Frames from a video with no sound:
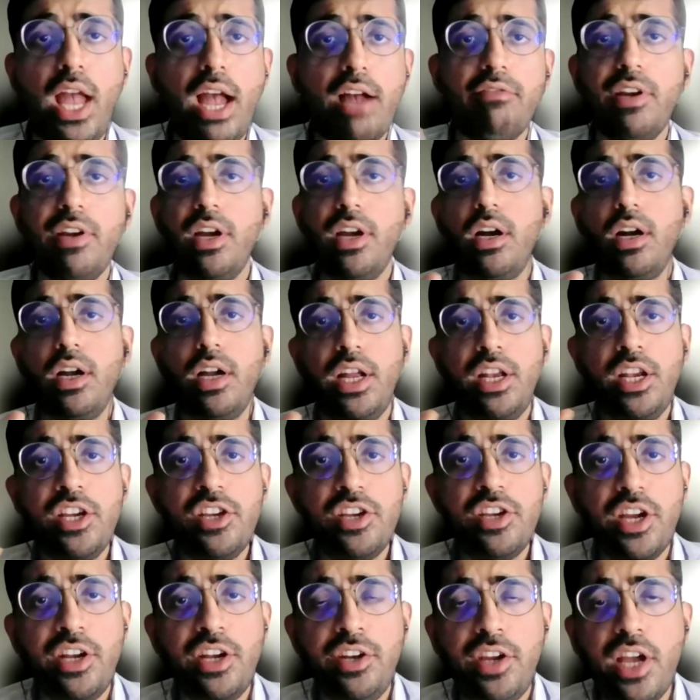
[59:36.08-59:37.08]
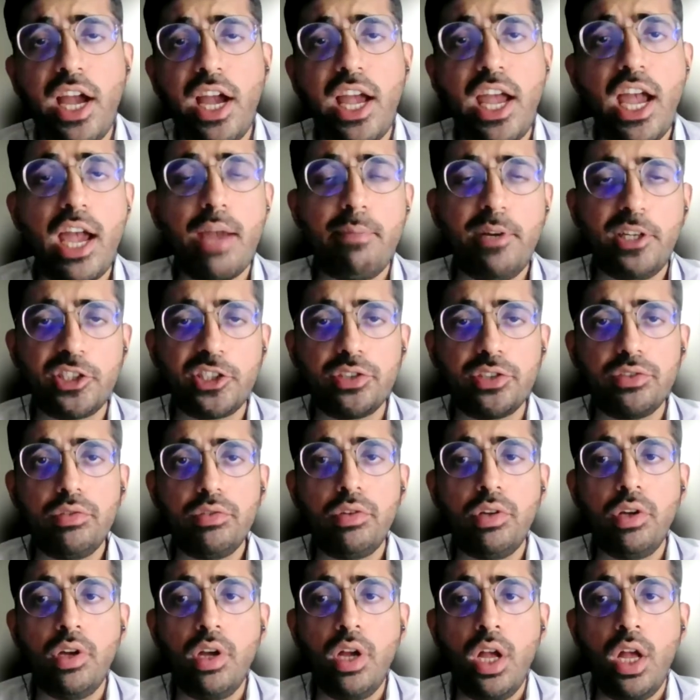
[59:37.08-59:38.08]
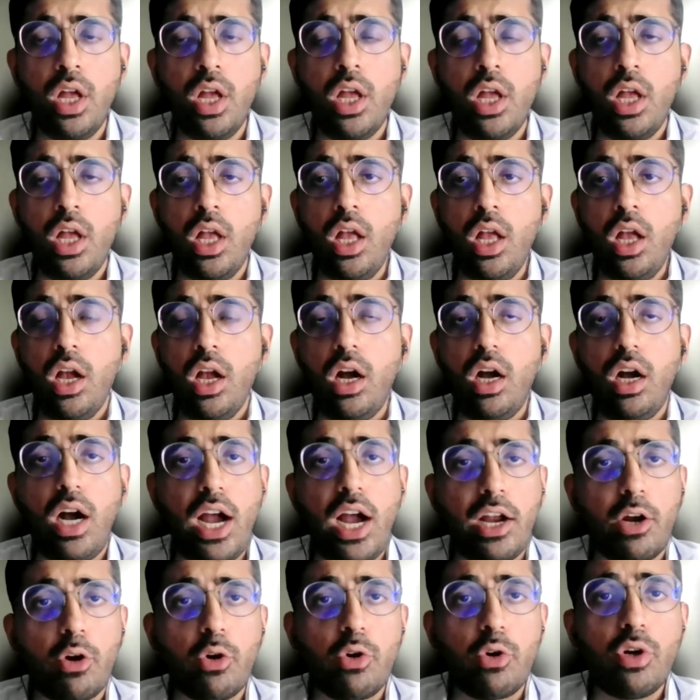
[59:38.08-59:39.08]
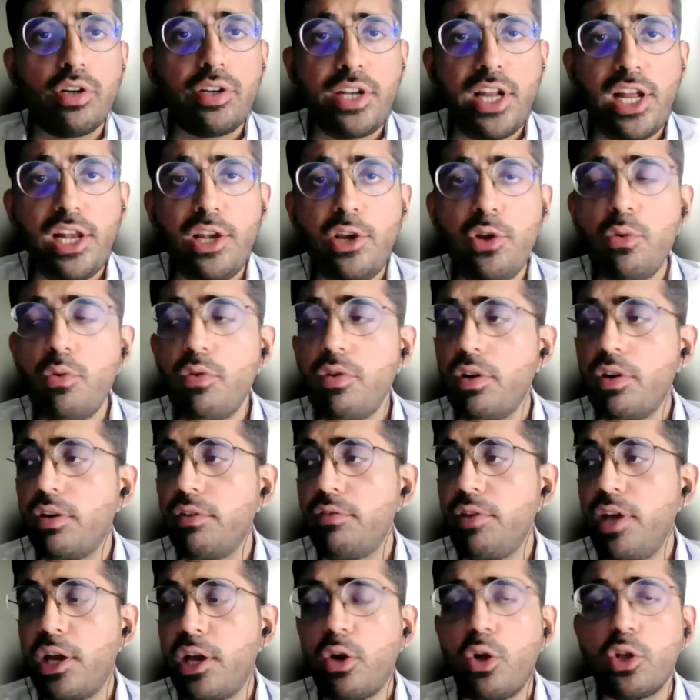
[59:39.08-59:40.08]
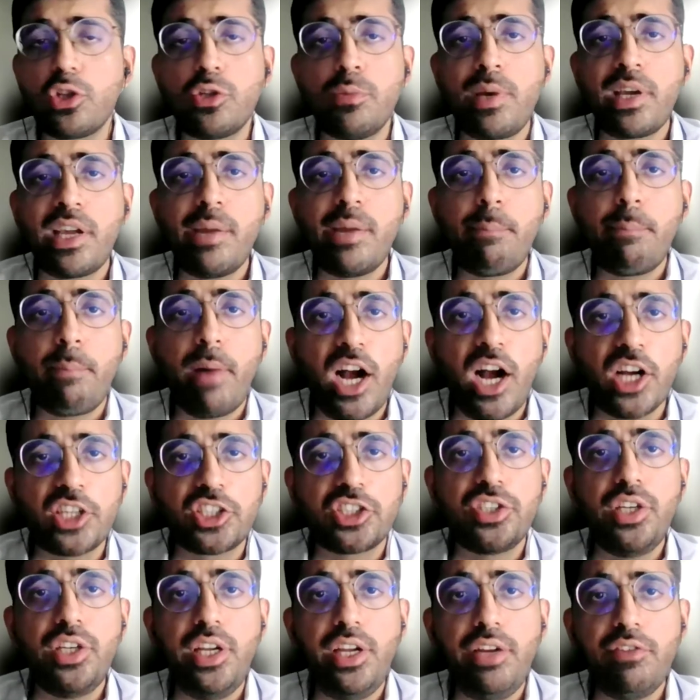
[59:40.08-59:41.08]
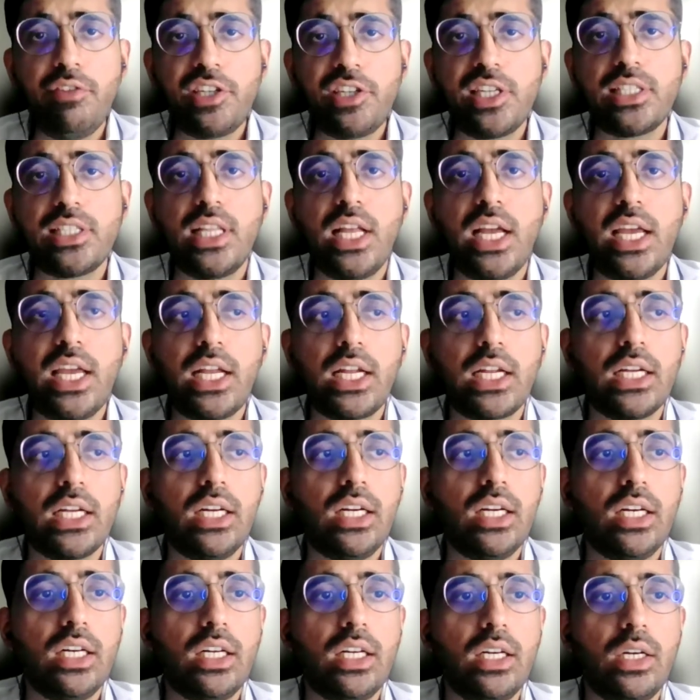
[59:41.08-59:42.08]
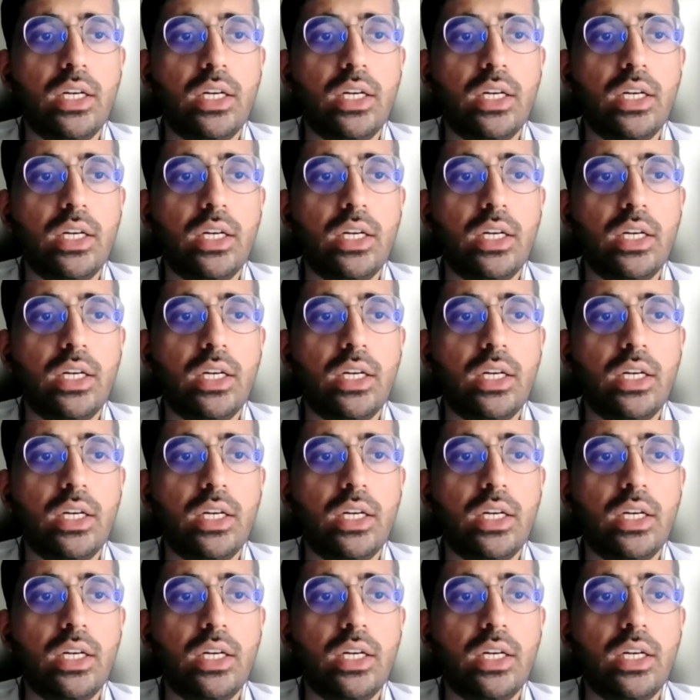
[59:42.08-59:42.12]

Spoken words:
We have an India AI mission. I could not tell you, we are also making Bhashini, which is like